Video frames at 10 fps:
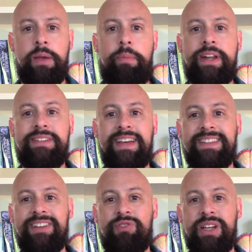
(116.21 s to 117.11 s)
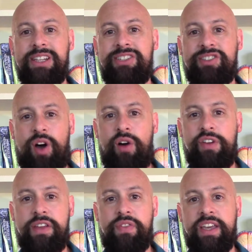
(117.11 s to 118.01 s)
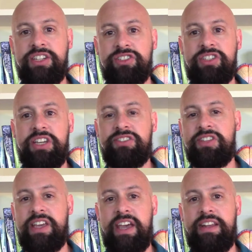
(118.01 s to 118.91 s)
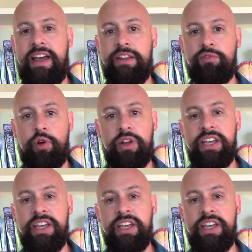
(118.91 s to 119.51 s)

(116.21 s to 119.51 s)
But it doesn't really solve anything. It just kicks the can down the road.